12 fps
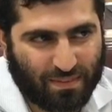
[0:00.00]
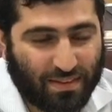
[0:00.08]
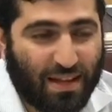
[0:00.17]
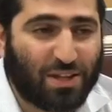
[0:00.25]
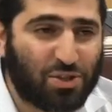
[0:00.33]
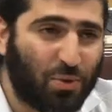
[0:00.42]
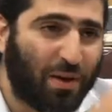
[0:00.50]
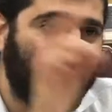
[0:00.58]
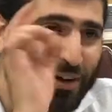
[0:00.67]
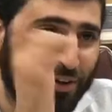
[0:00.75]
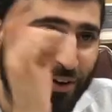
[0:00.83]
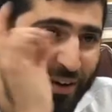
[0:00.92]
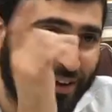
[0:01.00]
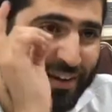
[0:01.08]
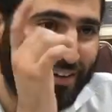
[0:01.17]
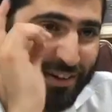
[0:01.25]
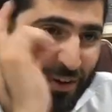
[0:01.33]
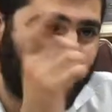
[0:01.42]
That's why a
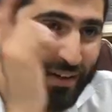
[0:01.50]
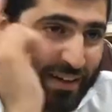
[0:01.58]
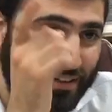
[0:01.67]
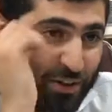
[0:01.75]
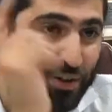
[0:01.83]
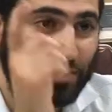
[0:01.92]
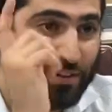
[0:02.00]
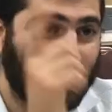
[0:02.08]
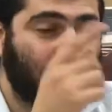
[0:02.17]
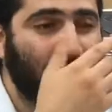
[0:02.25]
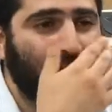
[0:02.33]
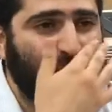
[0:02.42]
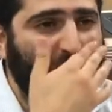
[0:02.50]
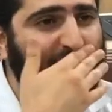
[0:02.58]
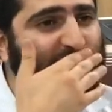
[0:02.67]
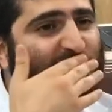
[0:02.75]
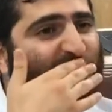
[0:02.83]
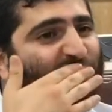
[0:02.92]
Kohen, a Kohen Gadol, is
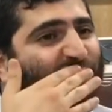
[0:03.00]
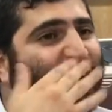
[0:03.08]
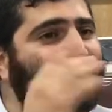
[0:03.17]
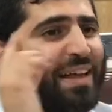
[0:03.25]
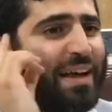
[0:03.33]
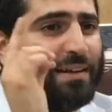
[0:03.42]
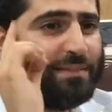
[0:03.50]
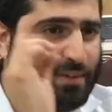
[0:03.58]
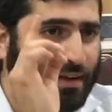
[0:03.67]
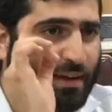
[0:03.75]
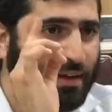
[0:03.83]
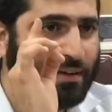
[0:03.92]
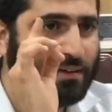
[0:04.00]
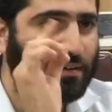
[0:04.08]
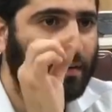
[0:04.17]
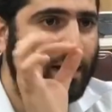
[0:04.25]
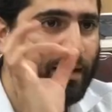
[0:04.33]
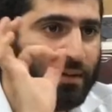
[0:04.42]
never allowed to take
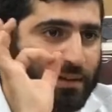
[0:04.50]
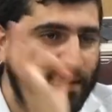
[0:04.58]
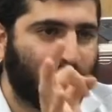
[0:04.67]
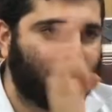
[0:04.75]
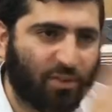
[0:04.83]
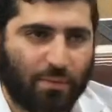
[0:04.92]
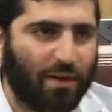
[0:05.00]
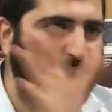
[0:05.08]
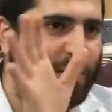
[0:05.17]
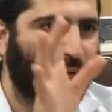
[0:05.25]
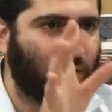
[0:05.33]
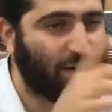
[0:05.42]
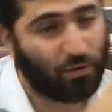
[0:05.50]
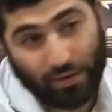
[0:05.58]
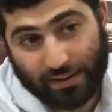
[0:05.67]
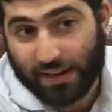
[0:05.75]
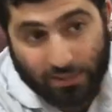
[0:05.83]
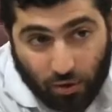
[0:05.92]
a gift from anyone.
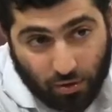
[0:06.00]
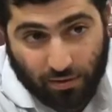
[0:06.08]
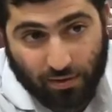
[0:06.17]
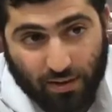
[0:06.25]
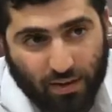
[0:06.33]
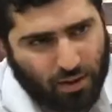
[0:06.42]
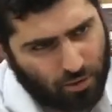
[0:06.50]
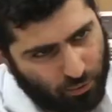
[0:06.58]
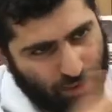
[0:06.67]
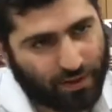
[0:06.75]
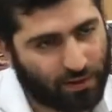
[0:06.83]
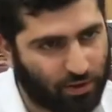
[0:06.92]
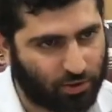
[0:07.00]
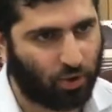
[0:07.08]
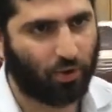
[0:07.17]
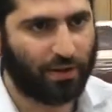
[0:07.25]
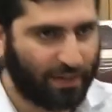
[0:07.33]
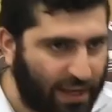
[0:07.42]
Kohen Gadol, regular
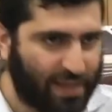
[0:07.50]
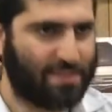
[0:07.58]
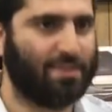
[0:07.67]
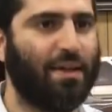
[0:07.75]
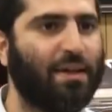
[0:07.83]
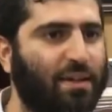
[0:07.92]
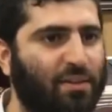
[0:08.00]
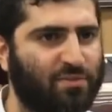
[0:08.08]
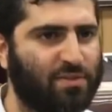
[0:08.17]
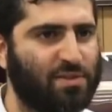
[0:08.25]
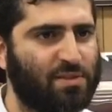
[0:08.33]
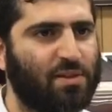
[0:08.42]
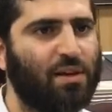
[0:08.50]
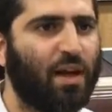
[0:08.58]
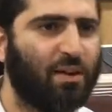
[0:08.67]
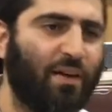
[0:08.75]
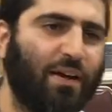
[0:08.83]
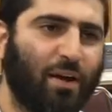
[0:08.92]
Kohen, he has to take gifts.
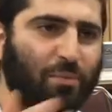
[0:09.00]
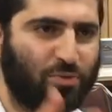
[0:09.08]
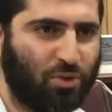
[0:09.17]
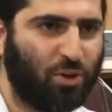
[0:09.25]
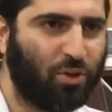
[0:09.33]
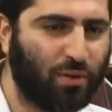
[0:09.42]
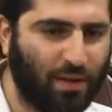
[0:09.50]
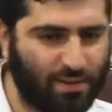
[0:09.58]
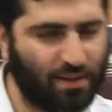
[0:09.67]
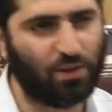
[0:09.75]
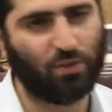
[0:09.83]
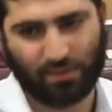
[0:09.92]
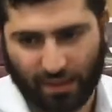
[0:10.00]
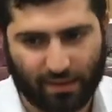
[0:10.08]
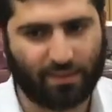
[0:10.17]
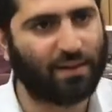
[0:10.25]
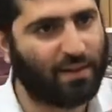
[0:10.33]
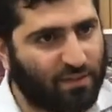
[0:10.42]
If I come to you and I tell you take
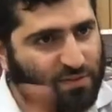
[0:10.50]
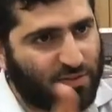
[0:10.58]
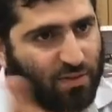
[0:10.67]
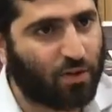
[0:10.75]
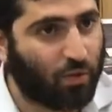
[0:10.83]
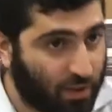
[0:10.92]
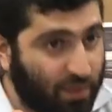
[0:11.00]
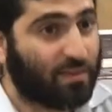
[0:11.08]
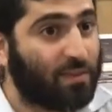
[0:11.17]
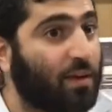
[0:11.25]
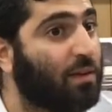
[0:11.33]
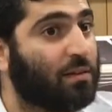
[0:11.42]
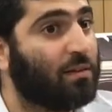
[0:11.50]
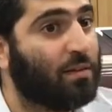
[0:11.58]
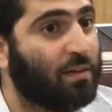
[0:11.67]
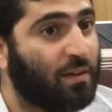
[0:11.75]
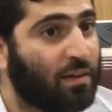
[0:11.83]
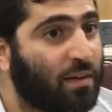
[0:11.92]
the gifts of the Kohen, you have to take it.
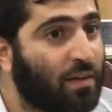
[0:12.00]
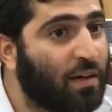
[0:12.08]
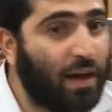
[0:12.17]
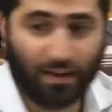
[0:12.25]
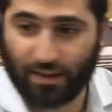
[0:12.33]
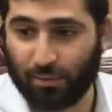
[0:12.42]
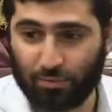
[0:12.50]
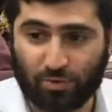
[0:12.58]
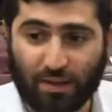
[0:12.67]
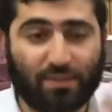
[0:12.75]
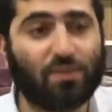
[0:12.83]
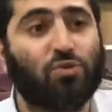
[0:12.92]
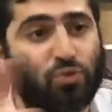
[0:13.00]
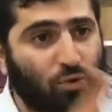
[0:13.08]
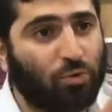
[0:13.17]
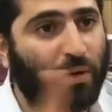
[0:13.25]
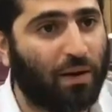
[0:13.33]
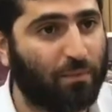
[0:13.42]
I come to take the
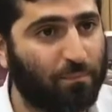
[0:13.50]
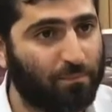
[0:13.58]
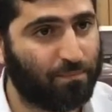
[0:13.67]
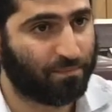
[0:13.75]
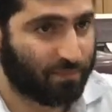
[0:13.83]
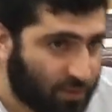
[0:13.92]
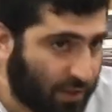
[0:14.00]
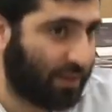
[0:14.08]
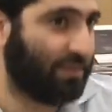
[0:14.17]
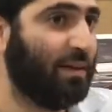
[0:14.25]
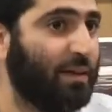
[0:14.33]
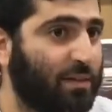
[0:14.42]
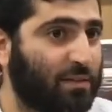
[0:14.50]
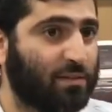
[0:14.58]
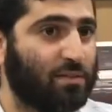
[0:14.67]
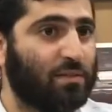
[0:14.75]
truma. Gotta take it.